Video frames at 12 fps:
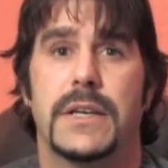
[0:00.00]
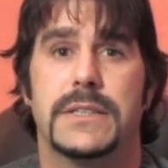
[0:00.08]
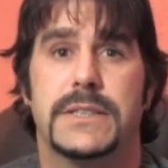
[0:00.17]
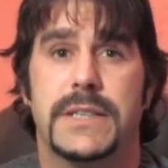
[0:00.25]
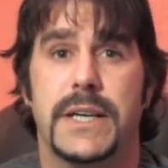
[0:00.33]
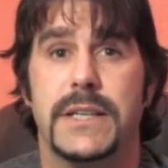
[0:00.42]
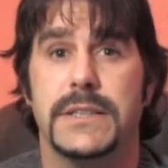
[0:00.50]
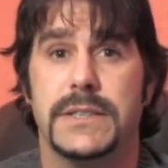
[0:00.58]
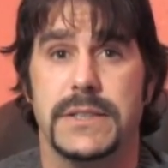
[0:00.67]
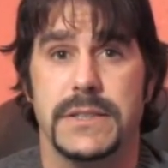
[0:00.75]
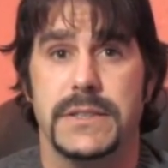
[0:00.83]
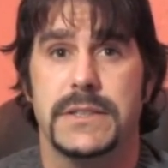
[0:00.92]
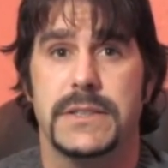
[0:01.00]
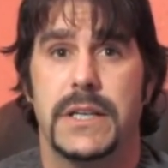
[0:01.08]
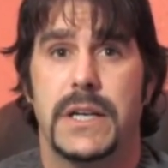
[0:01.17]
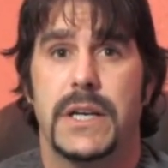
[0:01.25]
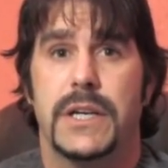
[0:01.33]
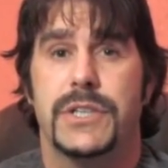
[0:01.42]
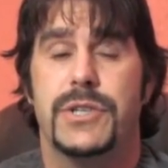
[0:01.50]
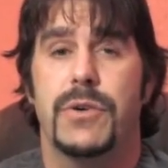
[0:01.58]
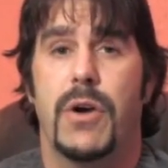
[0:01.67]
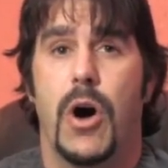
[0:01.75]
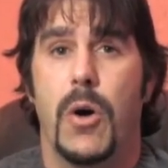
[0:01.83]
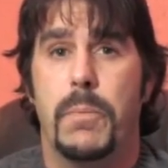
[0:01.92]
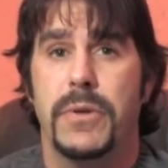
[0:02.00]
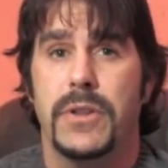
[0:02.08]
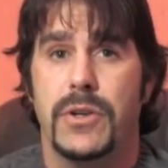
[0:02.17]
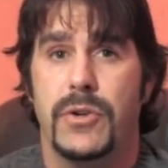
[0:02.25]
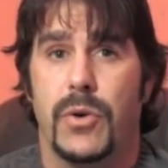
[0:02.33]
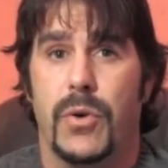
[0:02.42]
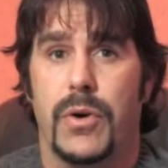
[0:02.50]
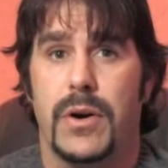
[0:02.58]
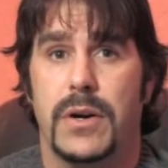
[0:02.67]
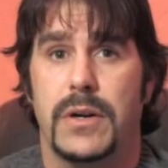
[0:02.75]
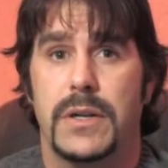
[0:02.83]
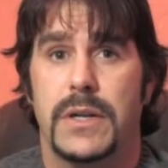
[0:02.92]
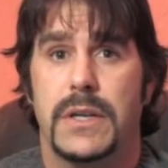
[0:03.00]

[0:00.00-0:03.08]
citizens to open the door,